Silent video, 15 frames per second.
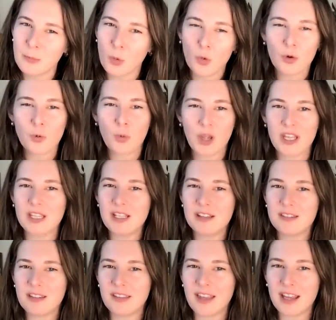more weighty
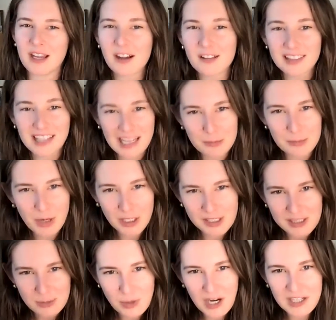than like a
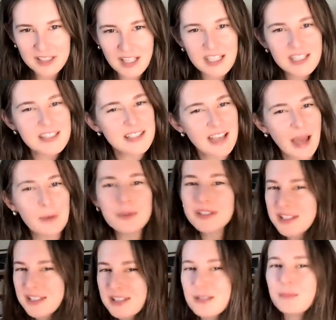light-bodied wine. Like I would
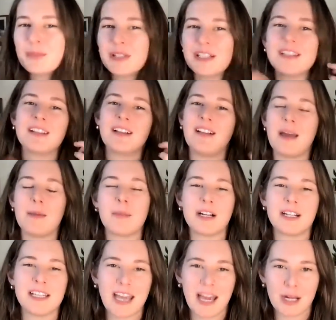still put it in the
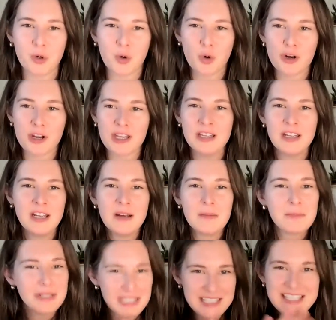light-bodied category,
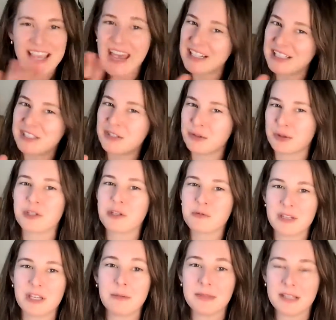but it's headed towards
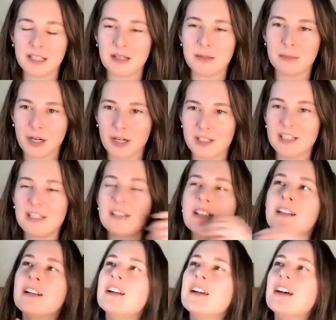being medium-bodied.
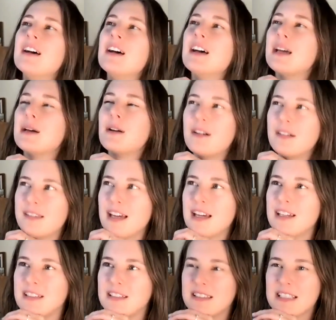And all
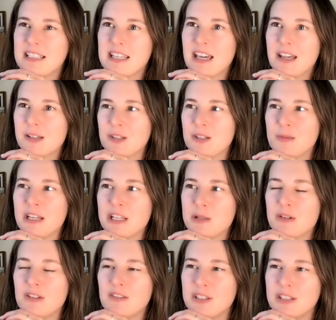that together makes
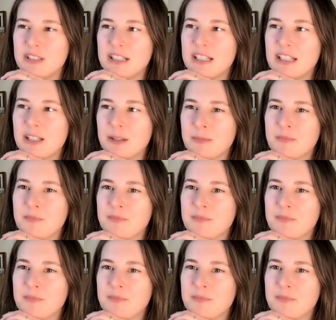me feel like